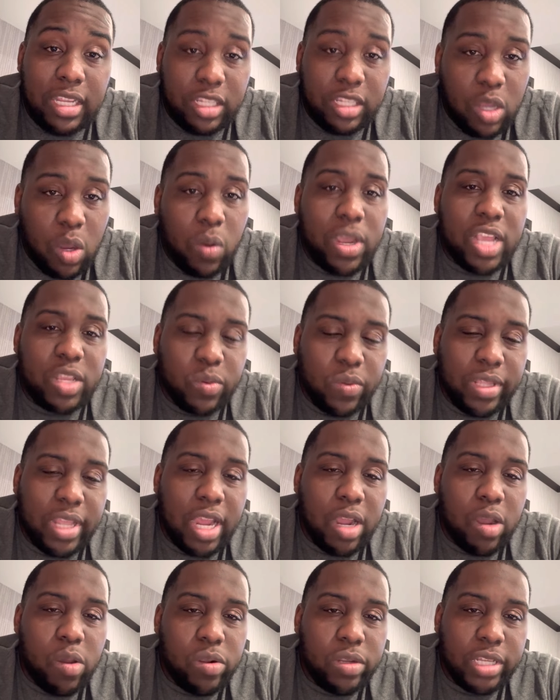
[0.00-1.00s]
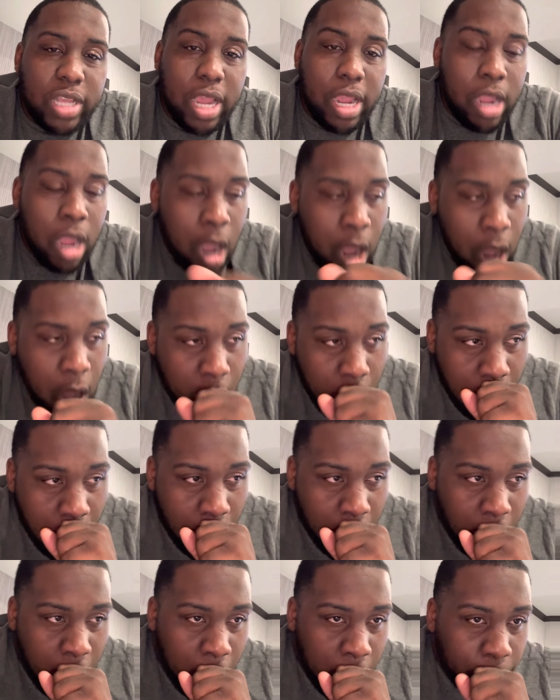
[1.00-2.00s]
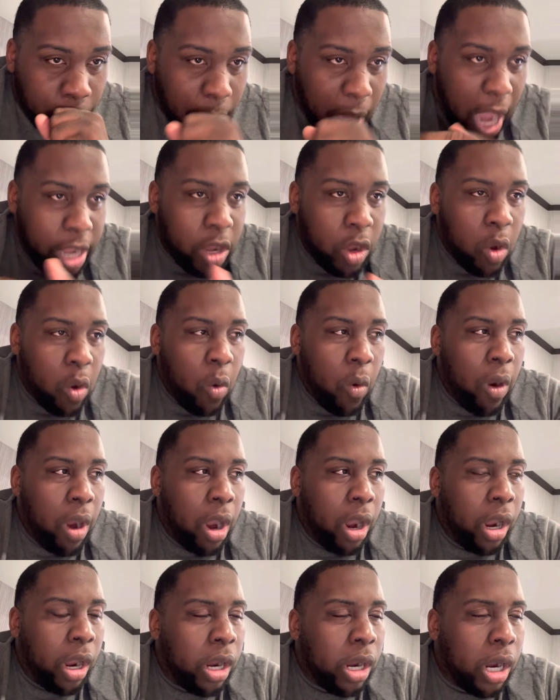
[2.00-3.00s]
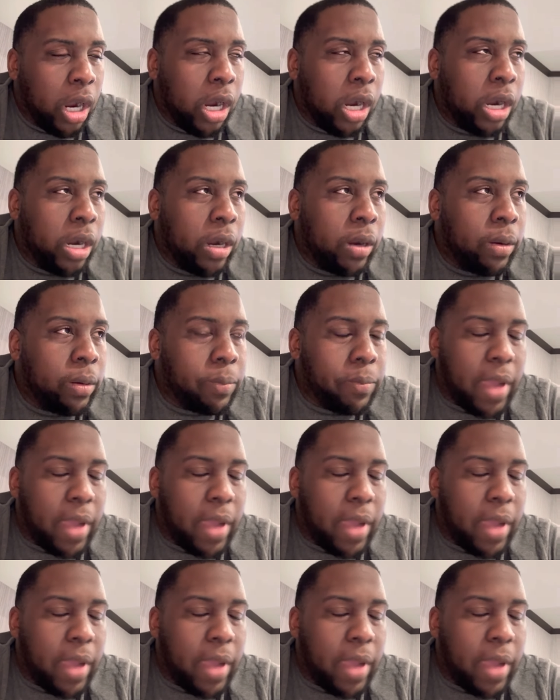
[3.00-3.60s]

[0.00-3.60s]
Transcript: So guess what they're gonna say? By you, uh, oh,